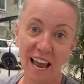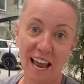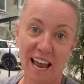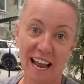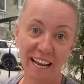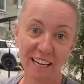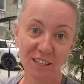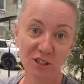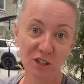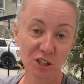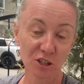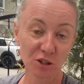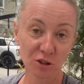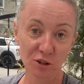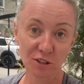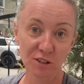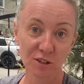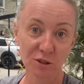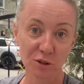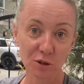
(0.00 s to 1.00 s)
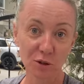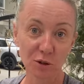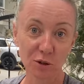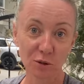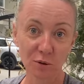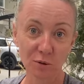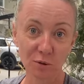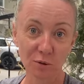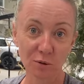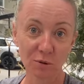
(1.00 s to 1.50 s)
and she took us to
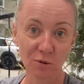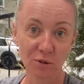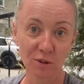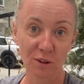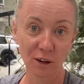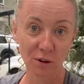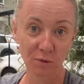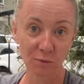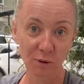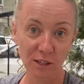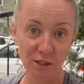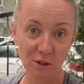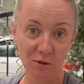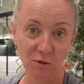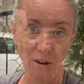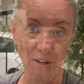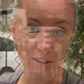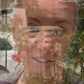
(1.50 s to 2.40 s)
their restaurant.